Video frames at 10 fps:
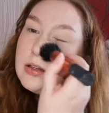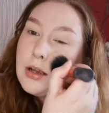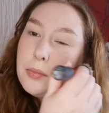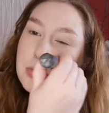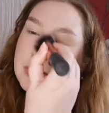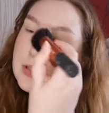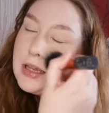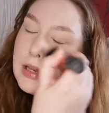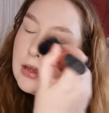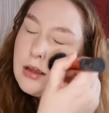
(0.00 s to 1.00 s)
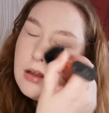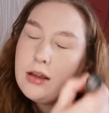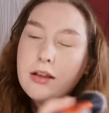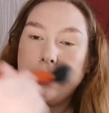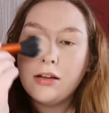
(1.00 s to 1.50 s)
downwards here.
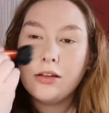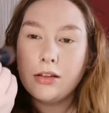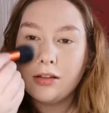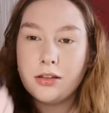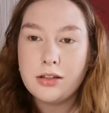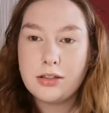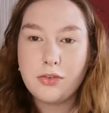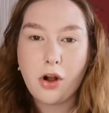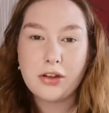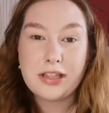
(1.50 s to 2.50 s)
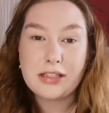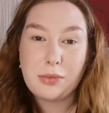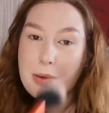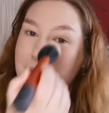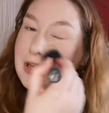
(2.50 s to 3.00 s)
Because of course
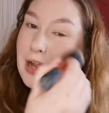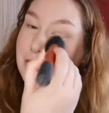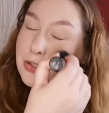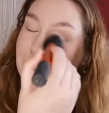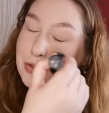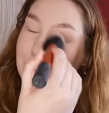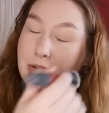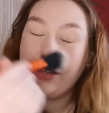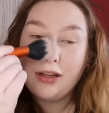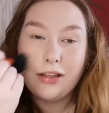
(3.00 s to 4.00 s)
that's where we'd catch the sun.